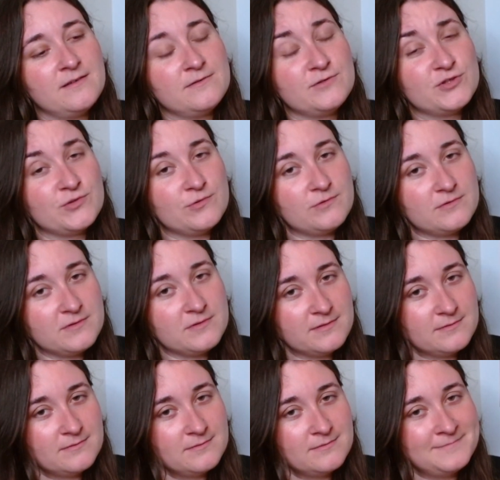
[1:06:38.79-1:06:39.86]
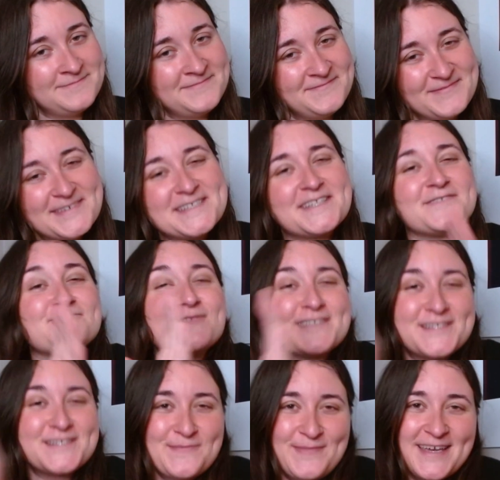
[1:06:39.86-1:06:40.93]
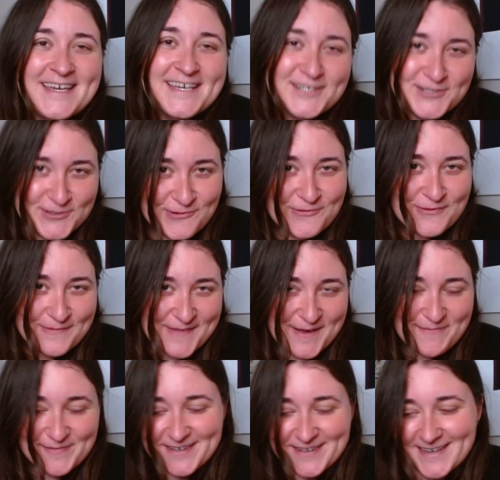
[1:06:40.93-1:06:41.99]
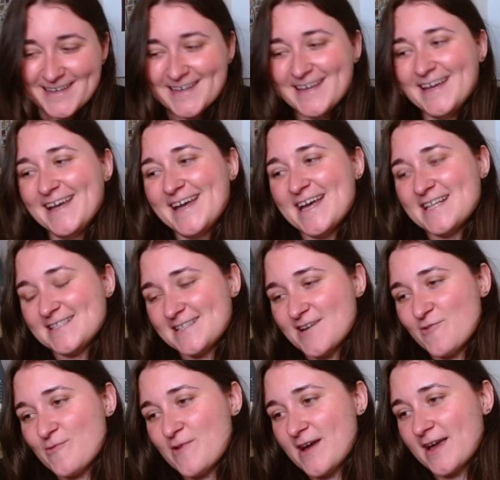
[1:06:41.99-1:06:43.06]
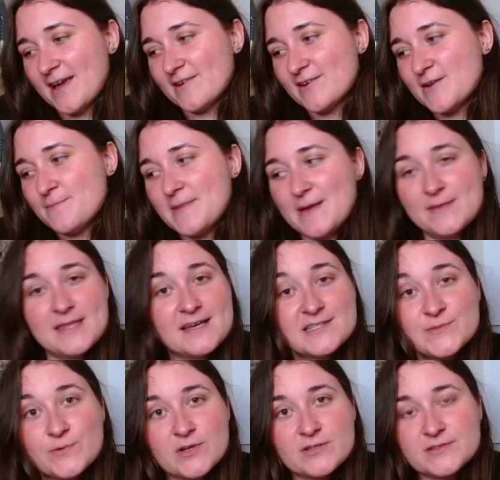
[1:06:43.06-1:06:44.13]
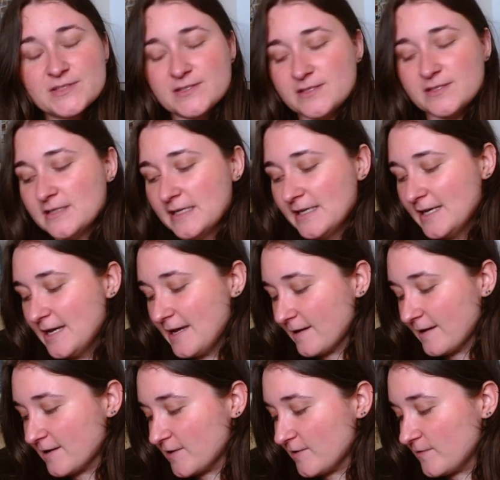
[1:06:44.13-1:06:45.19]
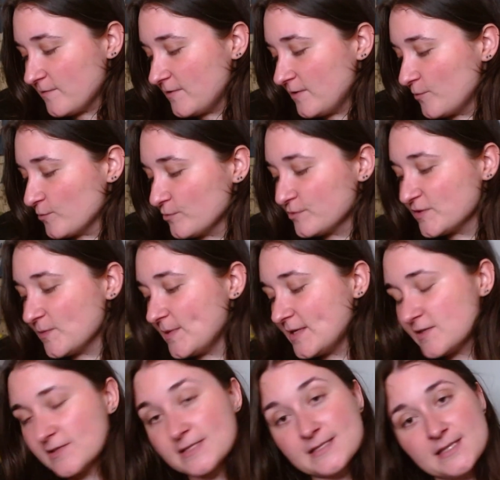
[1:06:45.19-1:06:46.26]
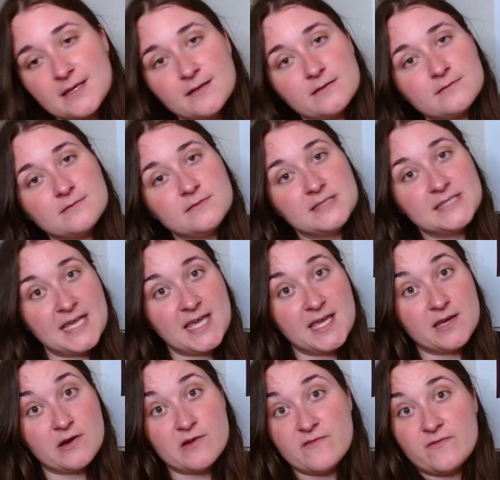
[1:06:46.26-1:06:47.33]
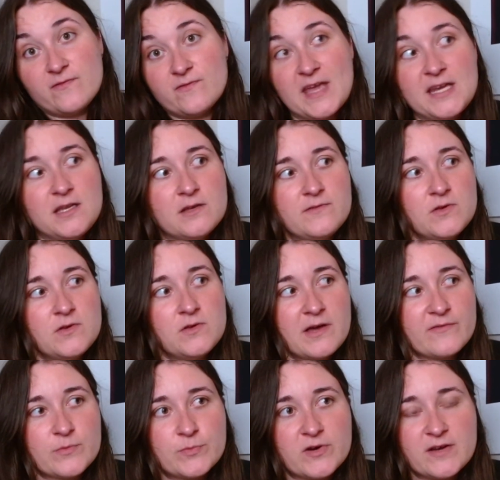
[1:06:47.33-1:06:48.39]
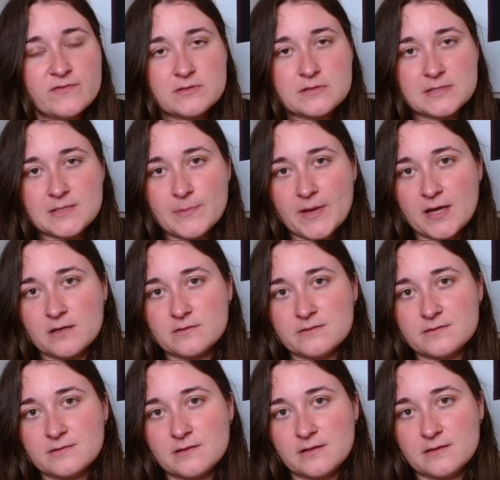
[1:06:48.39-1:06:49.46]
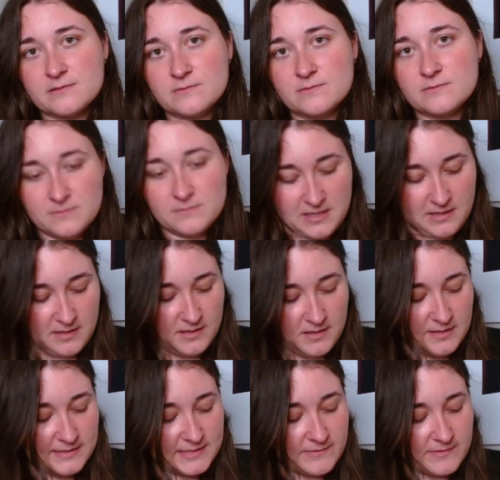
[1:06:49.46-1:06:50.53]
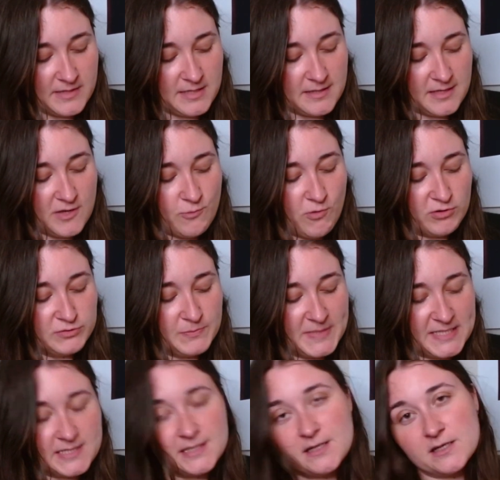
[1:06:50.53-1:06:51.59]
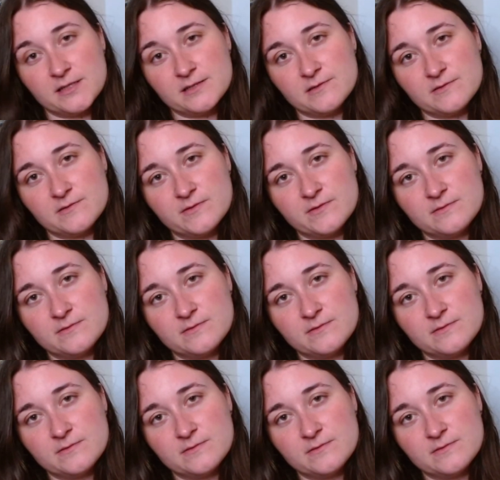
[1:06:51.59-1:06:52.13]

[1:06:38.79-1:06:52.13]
once I pick a shawl from that book and start working on it, maybe that's what I'll do. It will also be interesting to hear if any of you have a preference about, you know, is there anything you want me to kind of